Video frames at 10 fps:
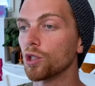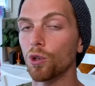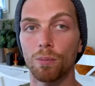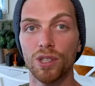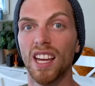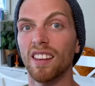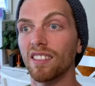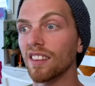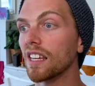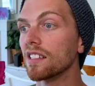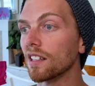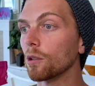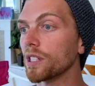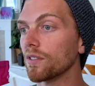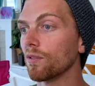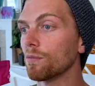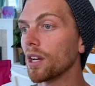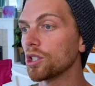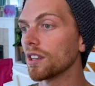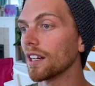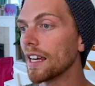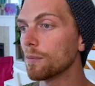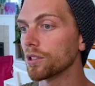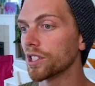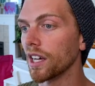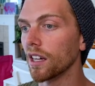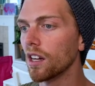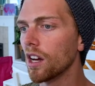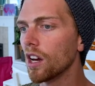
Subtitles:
to present these little bits of information in the labels here.